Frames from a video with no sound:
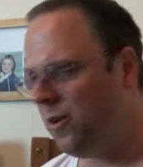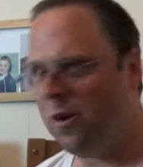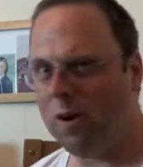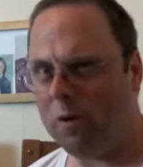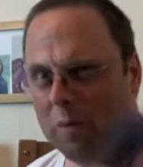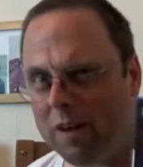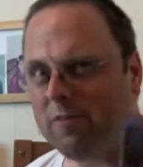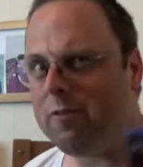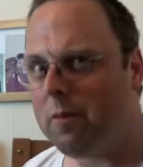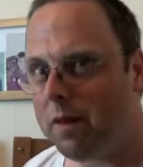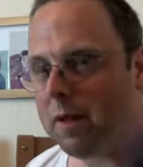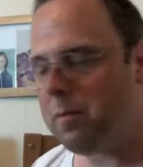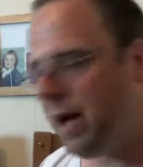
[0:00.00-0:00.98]
or
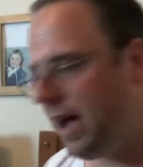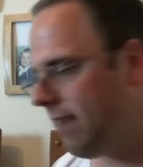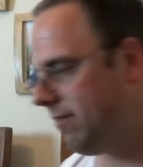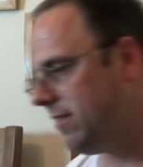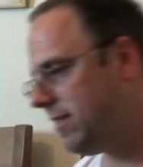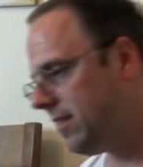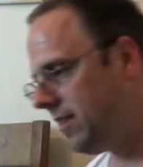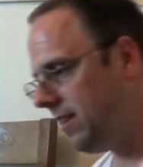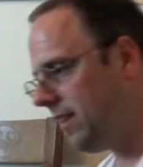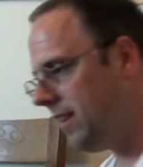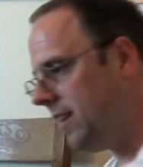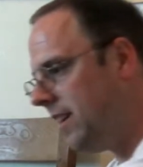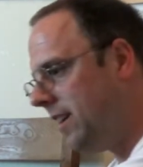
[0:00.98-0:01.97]
preferably a parent.
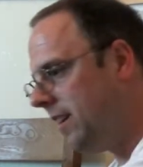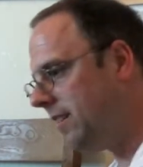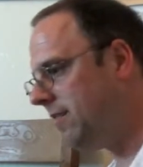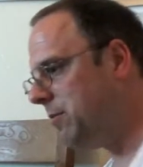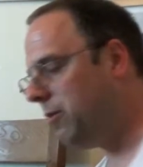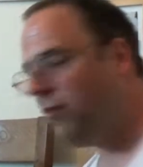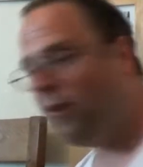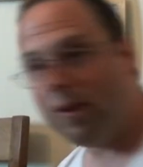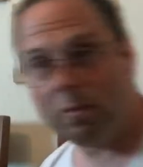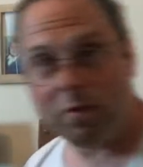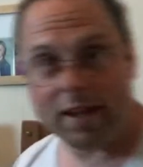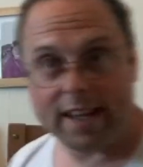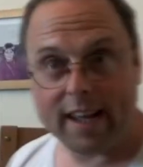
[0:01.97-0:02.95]
Before you
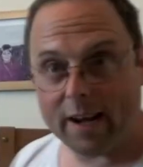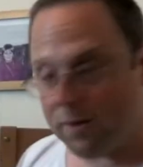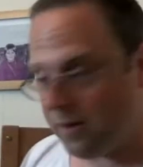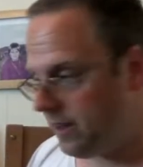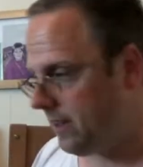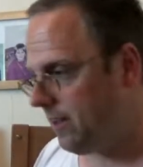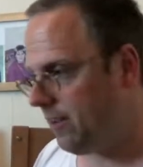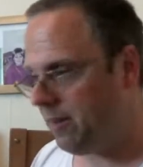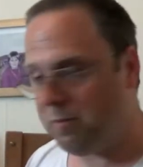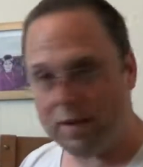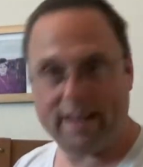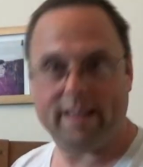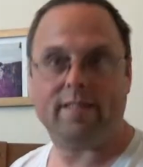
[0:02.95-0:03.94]
play that one, all the
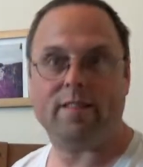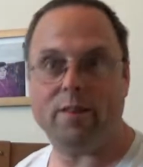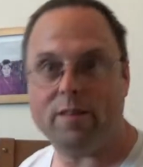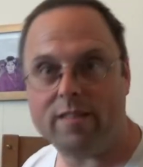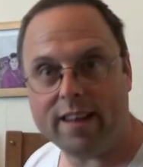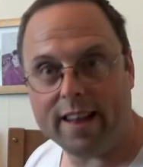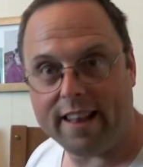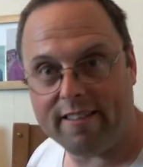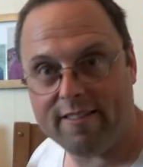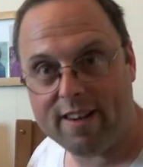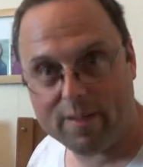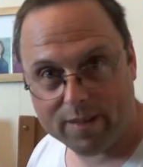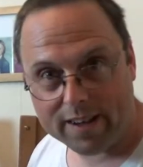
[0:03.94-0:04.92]
PS2 style
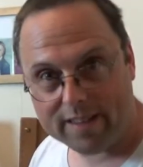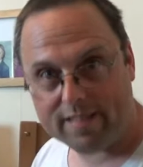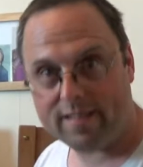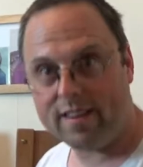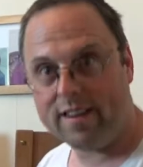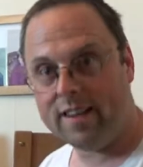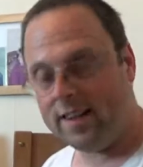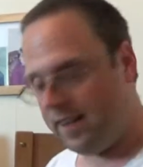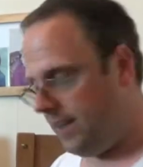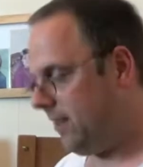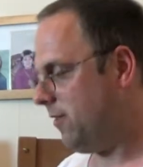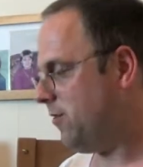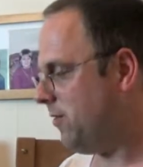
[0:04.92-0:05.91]
graphics
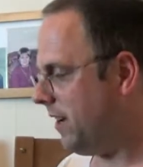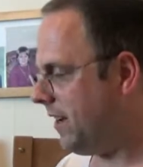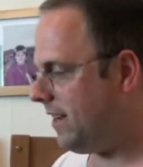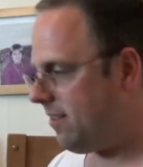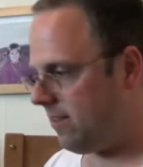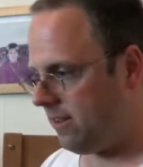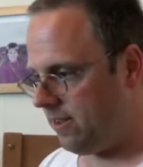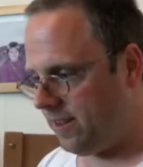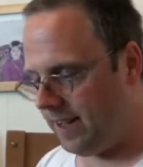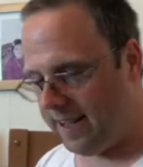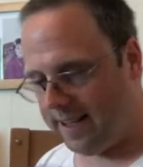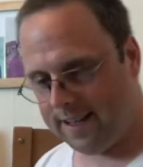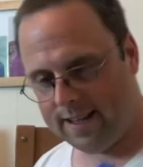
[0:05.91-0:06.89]
in your face and all
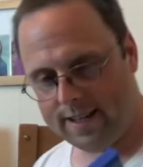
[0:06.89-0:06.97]
that.